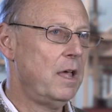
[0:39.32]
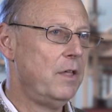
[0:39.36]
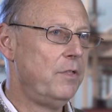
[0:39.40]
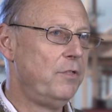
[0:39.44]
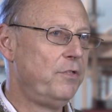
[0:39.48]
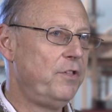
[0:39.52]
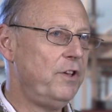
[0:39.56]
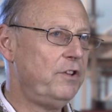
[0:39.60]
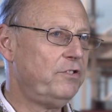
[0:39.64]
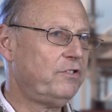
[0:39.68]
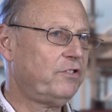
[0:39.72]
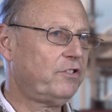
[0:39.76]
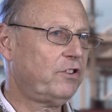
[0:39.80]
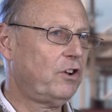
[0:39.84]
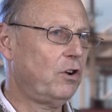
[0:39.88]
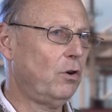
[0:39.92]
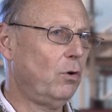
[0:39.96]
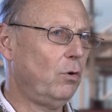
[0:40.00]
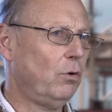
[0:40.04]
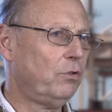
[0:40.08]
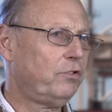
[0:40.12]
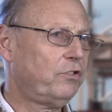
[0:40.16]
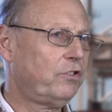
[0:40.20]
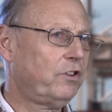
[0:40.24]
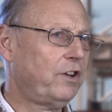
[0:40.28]
This
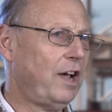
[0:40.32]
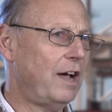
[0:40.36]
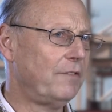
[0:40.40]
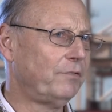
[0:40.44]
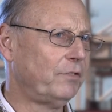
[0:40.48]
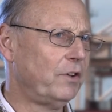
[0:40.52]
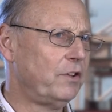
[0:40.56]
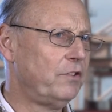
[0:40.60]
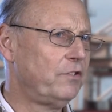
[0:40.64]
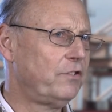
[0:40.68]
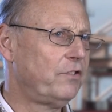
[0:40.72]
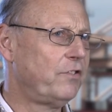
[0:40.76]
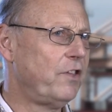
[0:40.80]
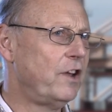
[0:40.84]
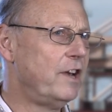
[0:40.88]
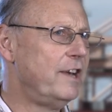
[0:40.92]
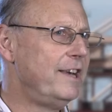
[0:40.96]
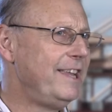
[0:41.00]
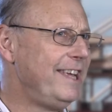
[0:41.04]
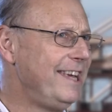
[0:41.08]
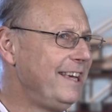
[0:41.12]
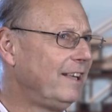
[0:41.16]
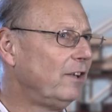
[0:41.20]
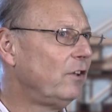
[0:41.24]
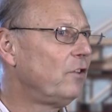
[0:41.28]
course covers the
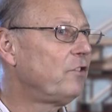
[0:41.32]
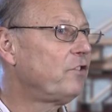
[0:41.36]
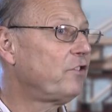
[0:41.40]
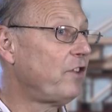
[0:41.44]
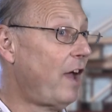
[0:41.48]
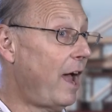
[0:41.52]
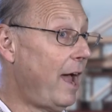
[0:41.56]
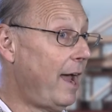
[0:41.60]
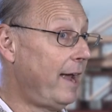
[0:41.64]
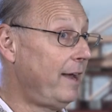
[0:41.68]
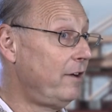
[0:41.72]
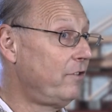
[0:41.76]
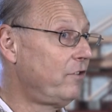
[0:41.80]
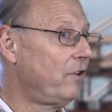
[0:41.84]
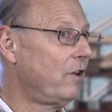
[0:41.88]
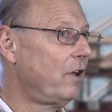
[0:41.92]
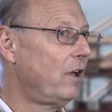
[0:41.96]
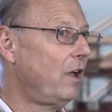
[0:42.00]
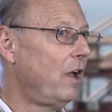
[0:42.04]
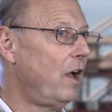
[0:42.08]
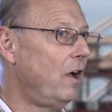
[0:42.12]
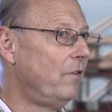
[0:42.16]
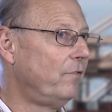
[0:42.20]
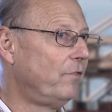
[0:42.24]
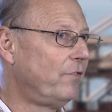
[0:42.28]
legal side
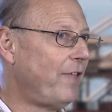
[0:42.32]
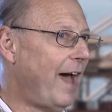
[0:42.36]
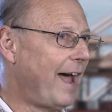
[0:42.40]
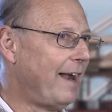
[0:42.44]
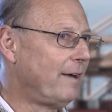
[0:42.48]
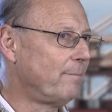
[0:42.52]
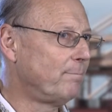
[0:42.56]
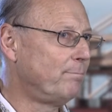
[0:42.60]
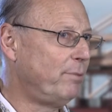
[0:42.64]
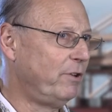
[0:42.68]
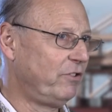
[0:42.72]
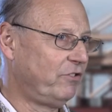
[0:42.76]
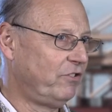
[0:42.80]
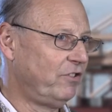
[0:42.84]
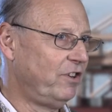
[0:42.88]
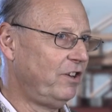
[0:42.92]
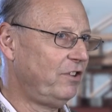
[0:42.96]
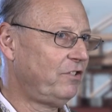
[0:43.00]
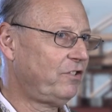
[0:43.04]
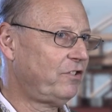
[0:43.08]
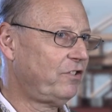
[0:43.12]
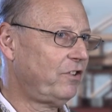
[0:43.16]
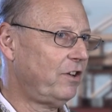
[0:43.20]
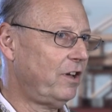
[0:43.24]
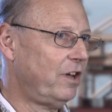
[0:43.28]
of that
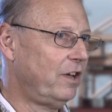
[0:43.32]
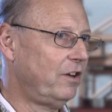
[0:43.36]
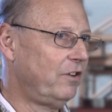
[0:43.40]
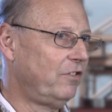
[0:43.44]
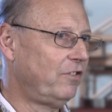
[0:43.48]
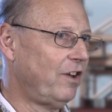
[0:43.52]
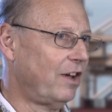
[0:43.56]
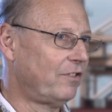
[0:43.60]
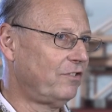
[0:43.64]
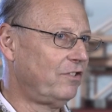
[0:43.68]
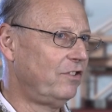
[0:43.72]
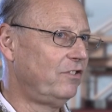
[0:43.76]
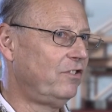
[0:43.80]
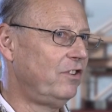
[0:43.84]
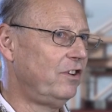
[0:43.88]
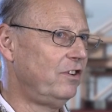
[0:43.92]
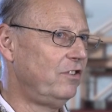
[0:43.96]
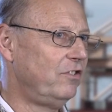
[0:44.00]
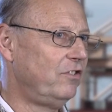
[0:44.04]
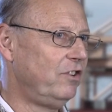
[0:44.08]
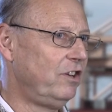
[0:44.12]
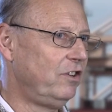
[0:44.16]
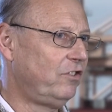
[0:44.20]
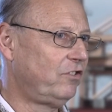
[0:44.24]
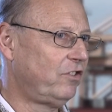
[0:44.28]
business and does it
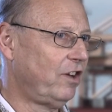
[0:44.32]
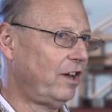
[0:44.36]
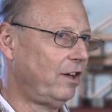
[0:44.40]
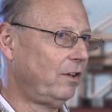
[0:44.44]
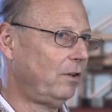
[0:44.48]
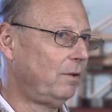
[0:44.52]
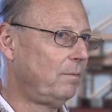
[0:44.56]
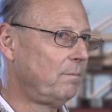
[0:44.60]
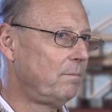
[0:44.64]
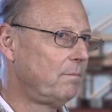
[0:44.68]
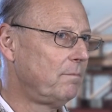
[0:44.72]
in detail.